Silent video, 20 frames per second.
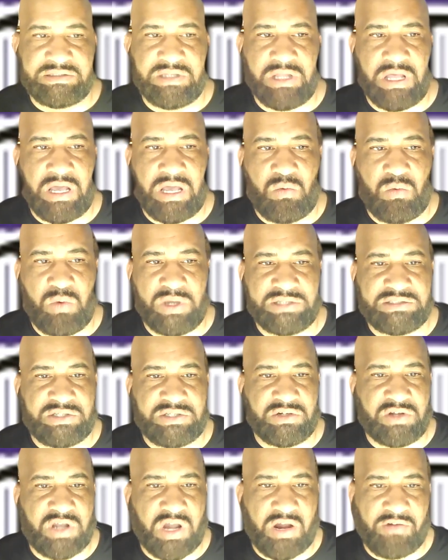
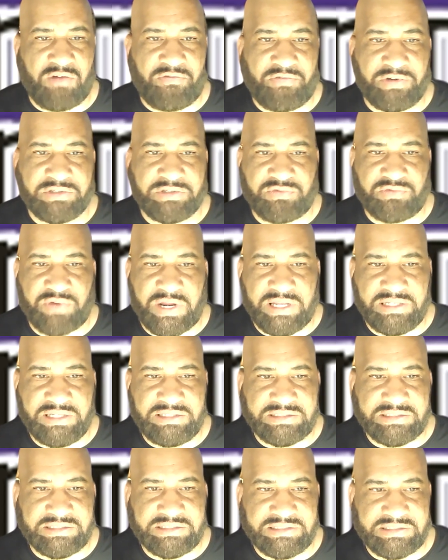Western Conference
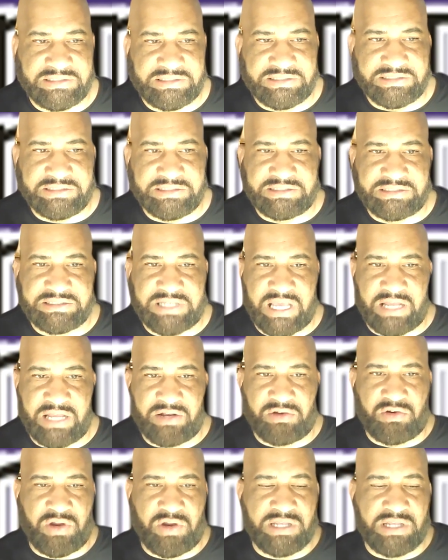race is kind
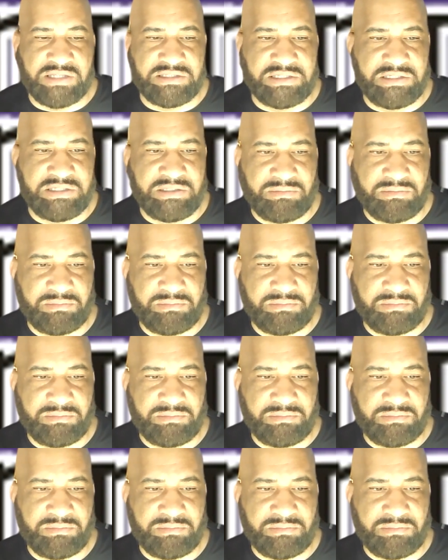of crazy.